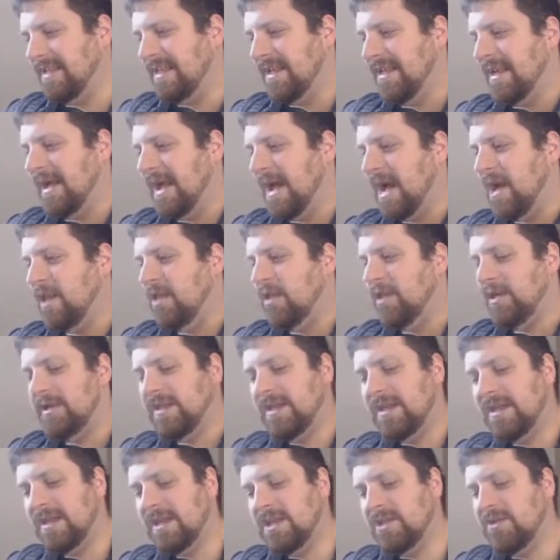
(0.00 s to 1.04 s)
How
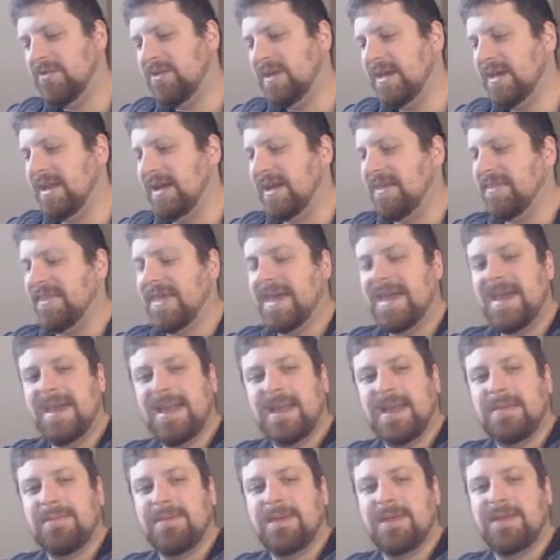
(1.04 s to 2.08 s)
lucky can you get on that?
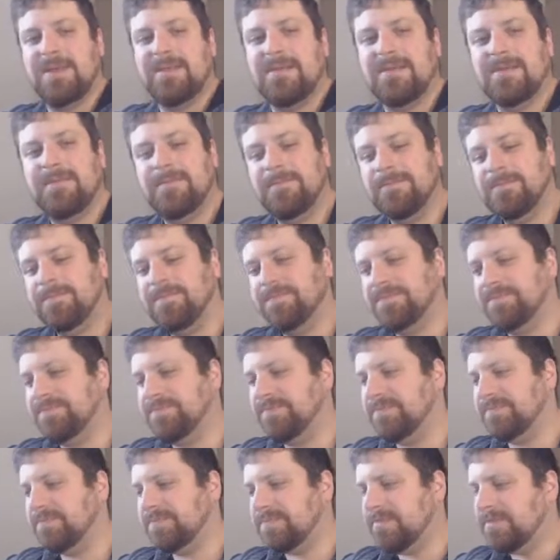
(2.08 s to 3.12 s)
I mean,
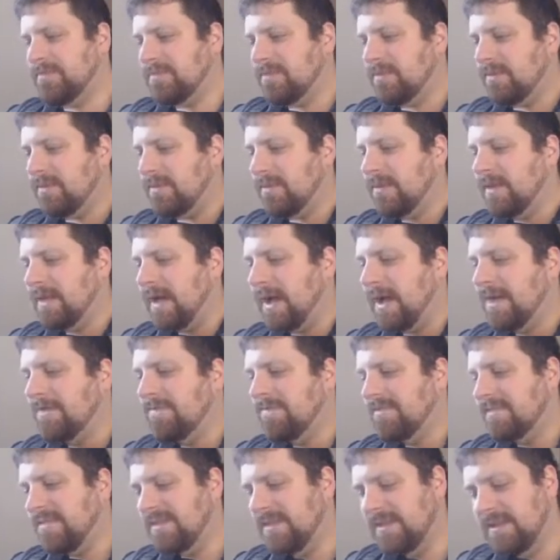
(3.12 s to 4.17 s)
I've
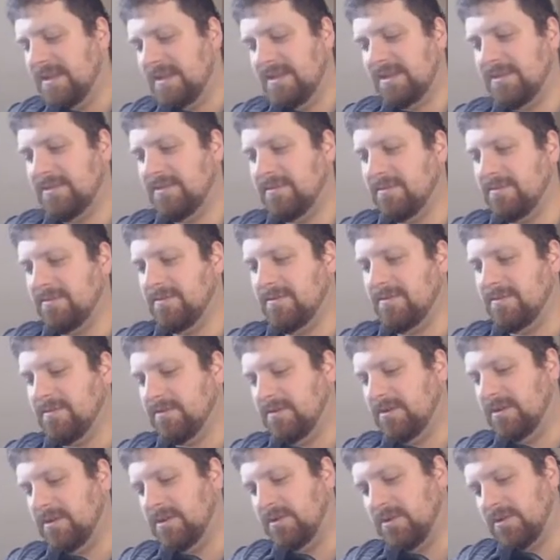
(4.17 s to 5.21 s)
seen,
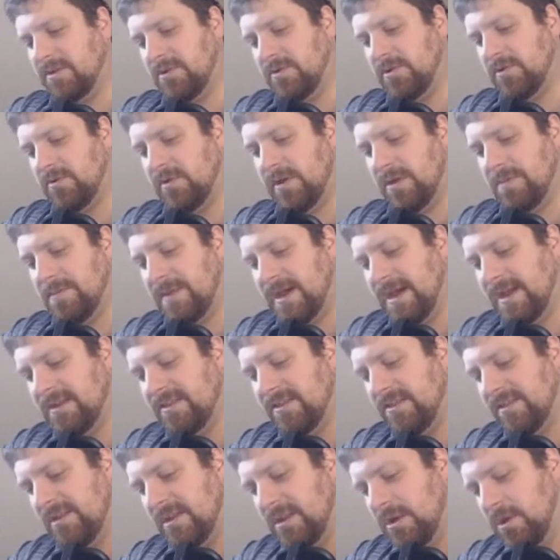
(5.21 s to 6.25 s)
you know, these Korean
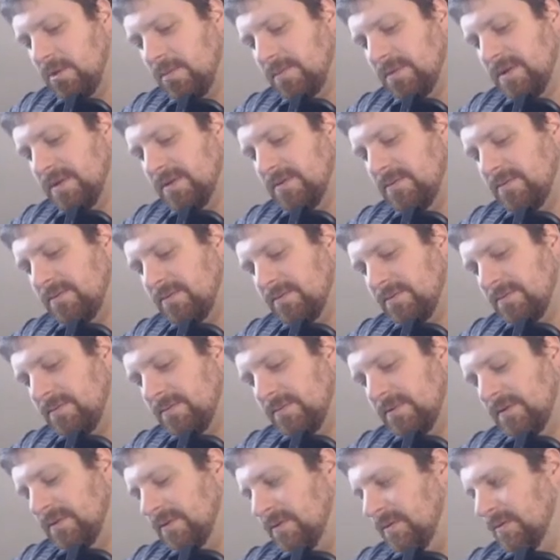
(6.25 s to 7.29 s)
boxes get open.
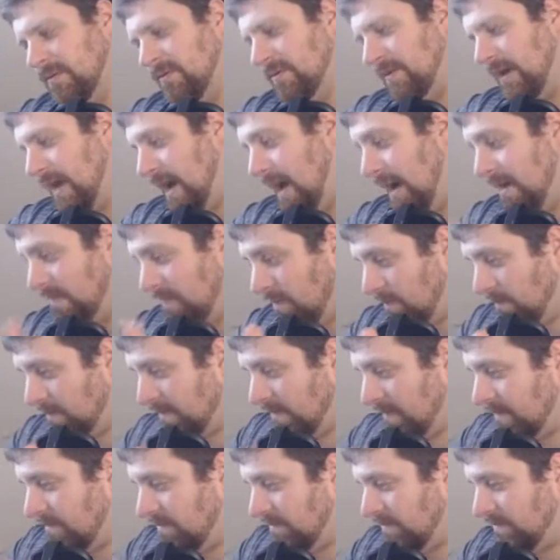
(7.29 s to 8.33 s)
I've
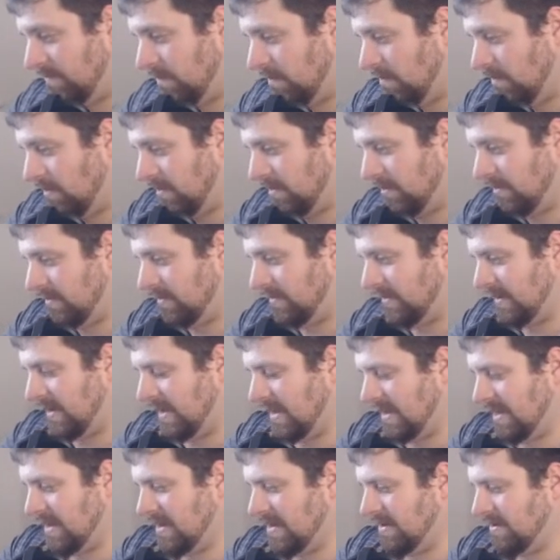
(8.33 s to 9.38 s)
opened them before,
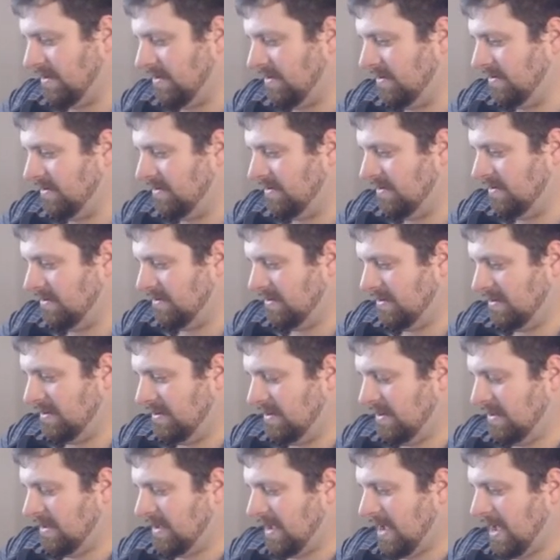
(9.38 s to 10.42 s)
and
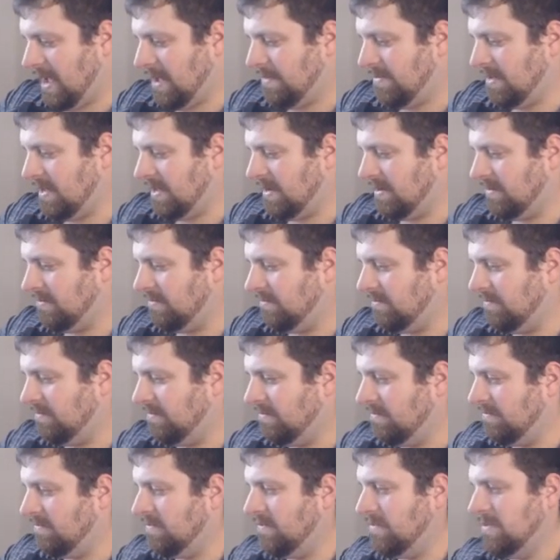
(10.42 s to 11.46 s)
I mean,
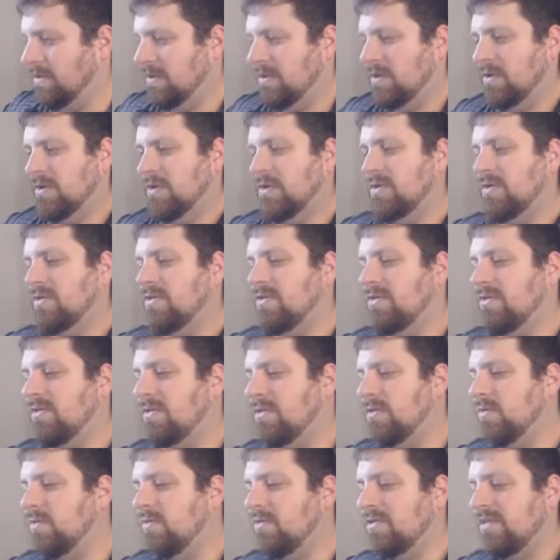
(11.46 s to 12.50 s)

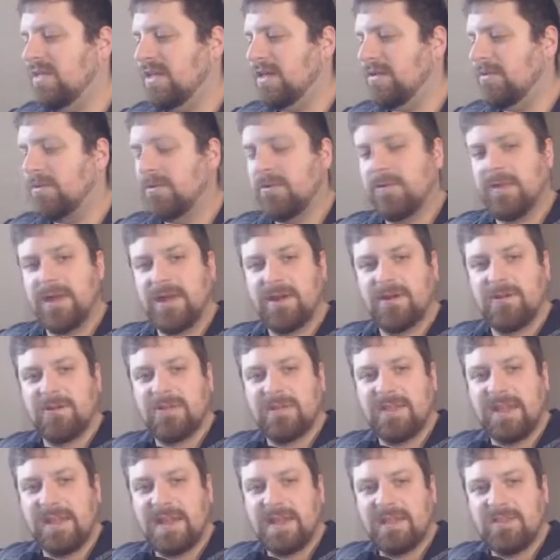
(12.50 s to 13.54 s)
2 secret rares.
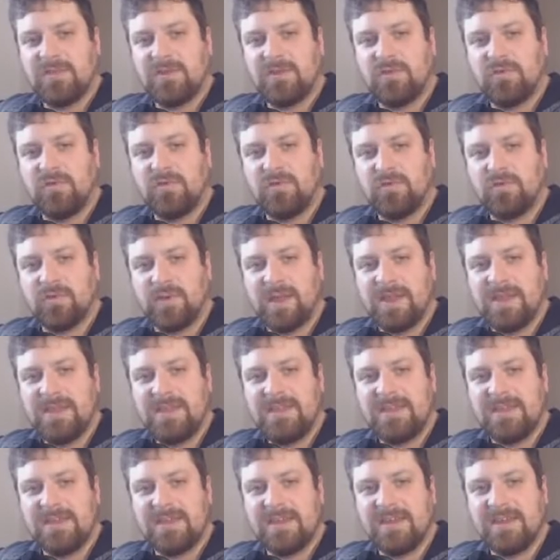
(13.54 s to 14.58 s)
That's
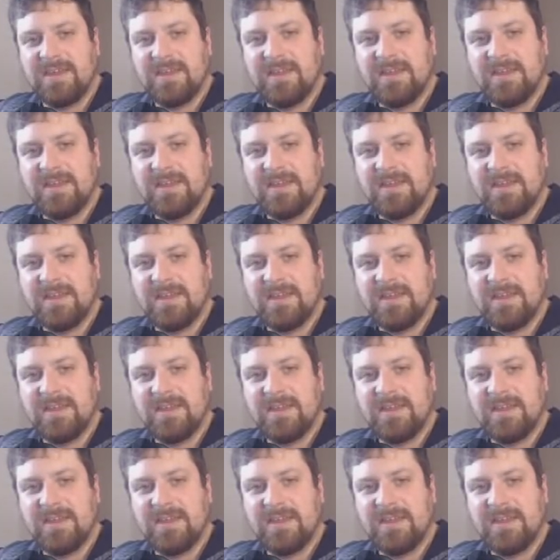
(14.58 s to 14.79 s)
crazy.